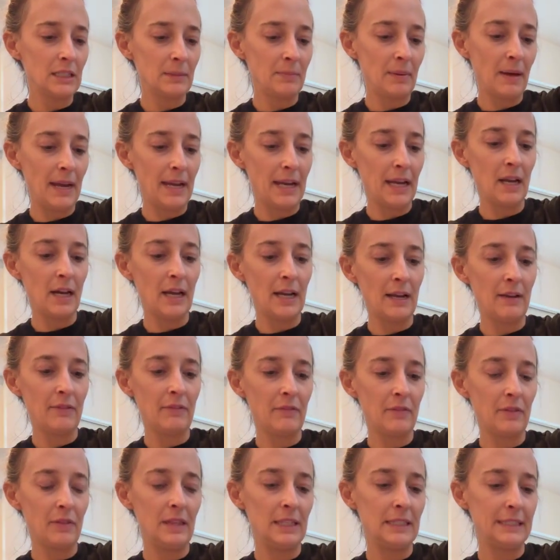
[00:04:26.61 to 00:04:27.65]
depending on if
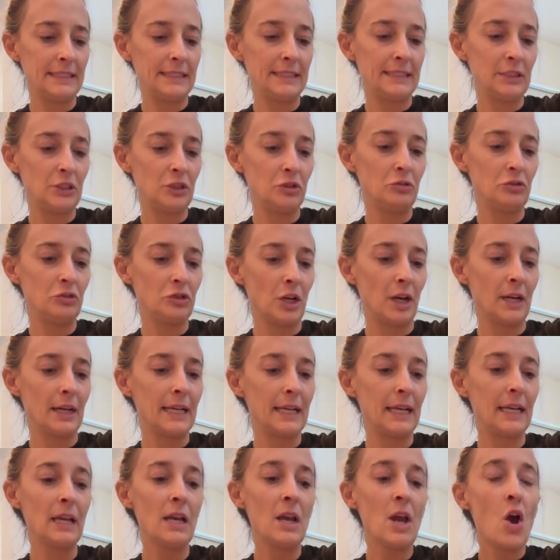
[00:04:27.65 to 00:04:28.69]
this is too
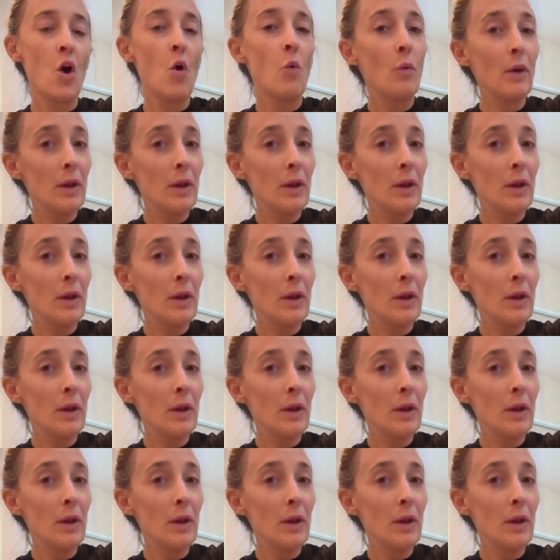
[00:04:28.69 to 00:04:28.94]
chunky.